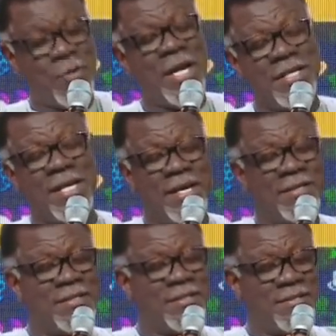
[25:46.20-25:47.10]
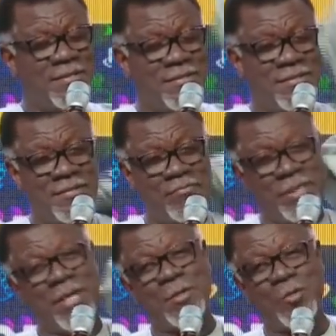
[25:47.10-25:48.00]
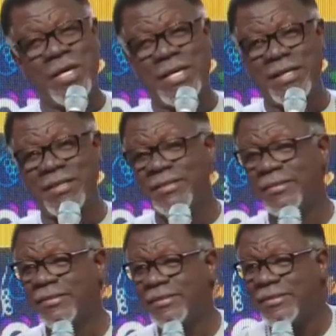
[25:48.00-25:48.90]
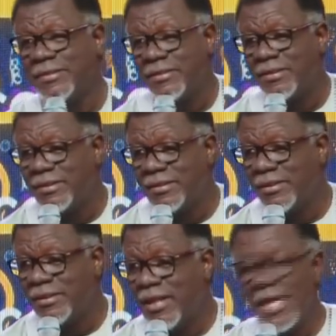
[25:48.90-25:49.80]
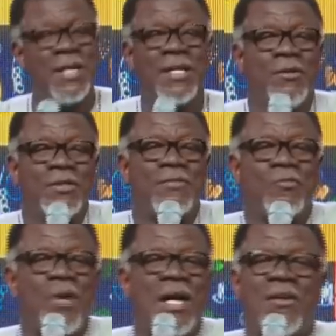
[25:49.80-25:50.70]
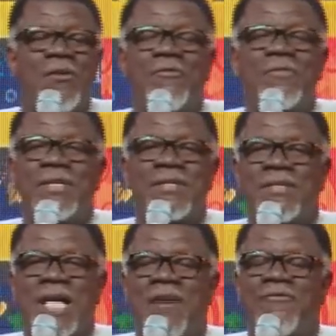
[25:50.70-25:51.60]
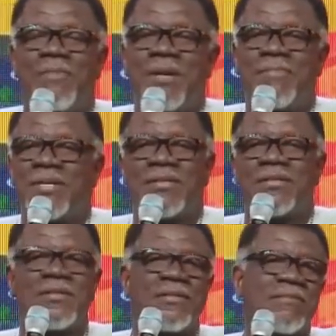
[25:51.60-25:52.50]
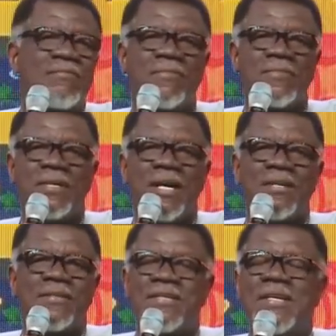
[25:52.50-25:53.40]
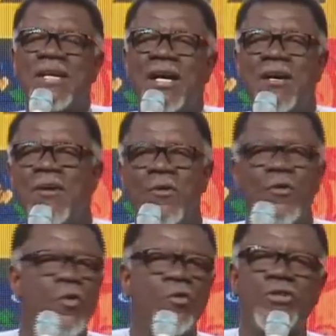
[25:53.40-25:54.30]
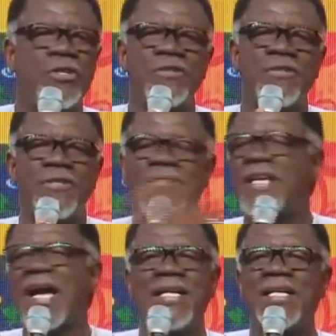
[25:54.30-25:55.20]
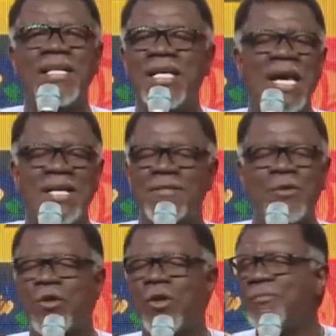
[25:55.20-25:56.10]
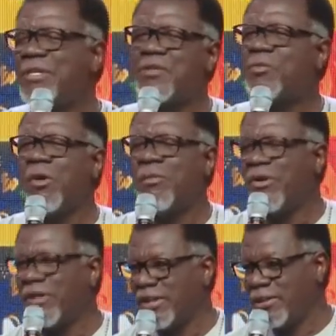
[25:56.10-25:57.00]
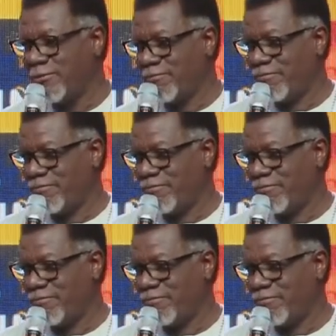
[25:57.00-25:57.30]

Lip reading: I was quite young, but I was working. And there was one of the staff members, a senior, who just decided he has to call me small boy.